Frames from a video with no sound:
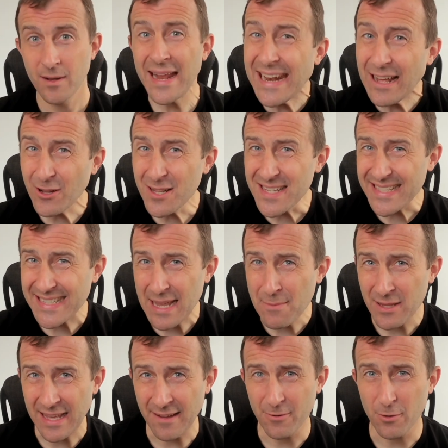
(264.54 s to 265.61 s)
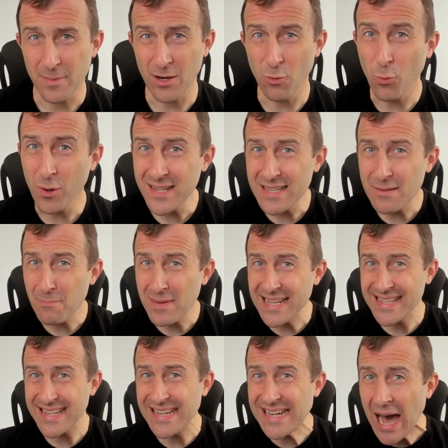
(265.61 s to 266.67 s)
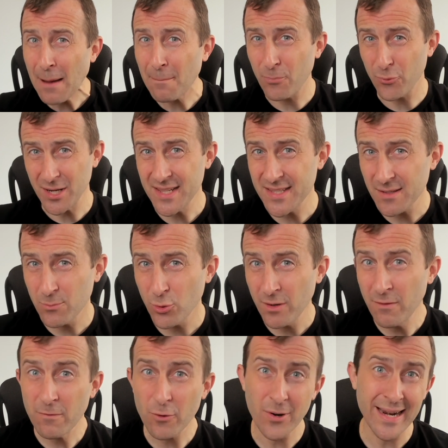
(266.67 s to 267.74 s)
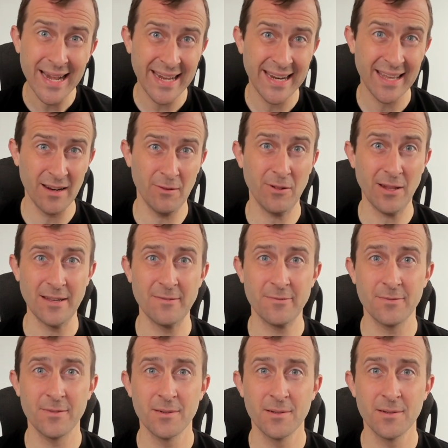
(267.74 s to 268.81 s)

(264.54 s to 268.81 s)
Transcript: Now let's examine that for a minute. What does it mean to not breed someone for net negative life?